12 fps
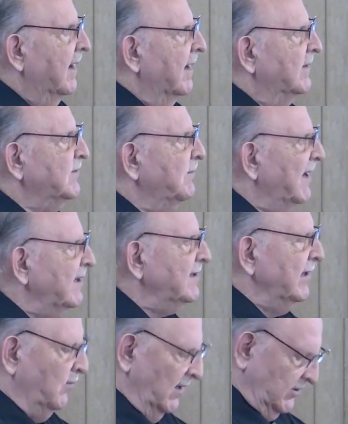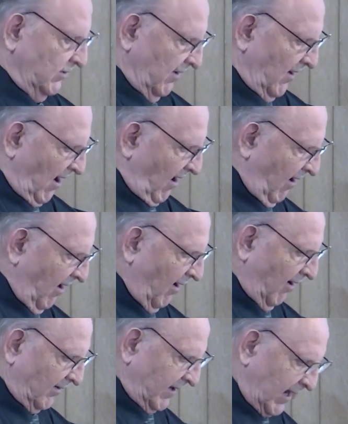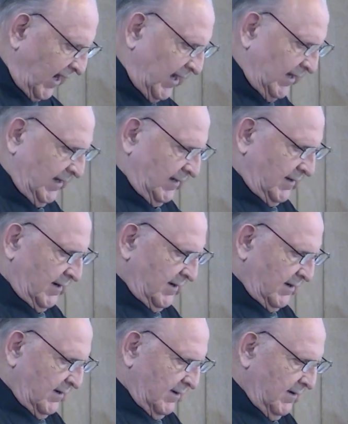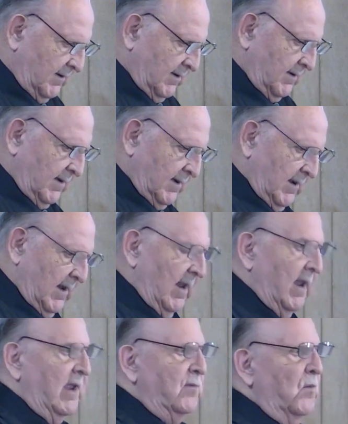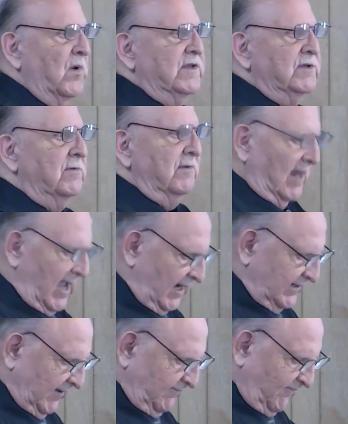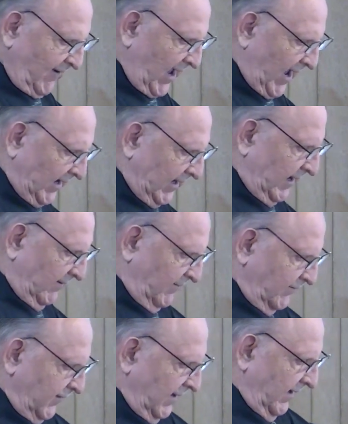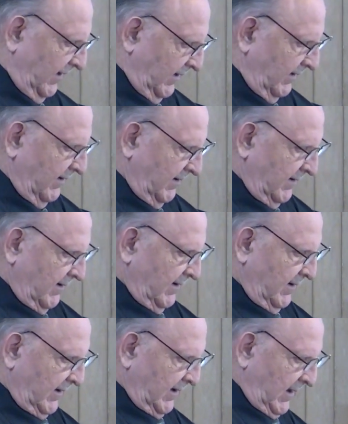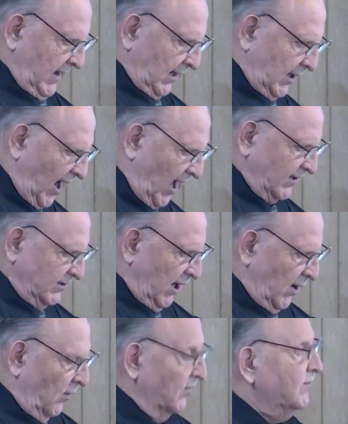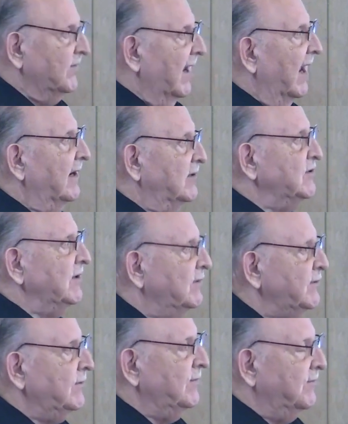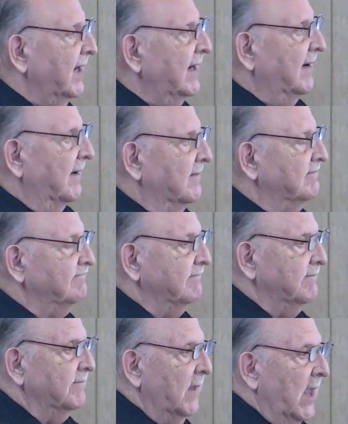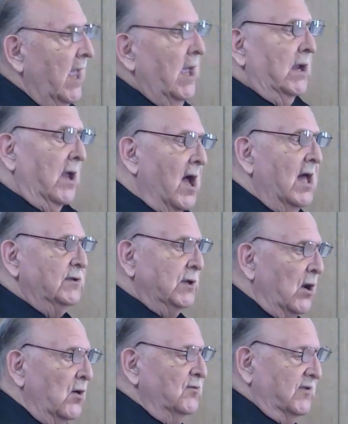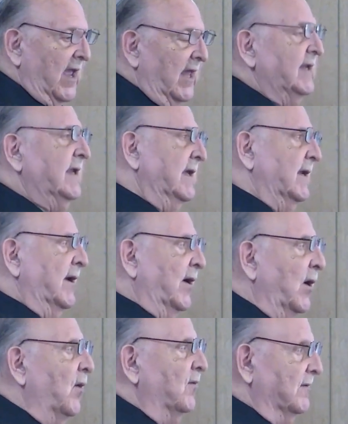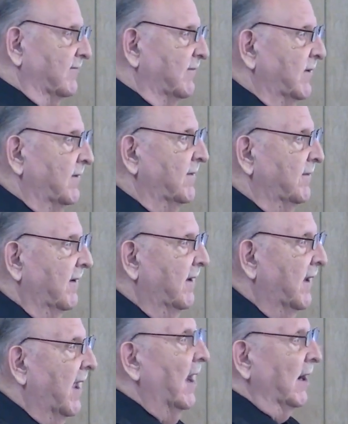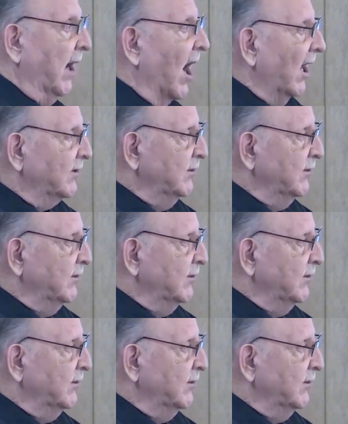Especially when you're hard-headed. And when you like to fight everything. God knows how to shut you down. God knows how to get a hold of God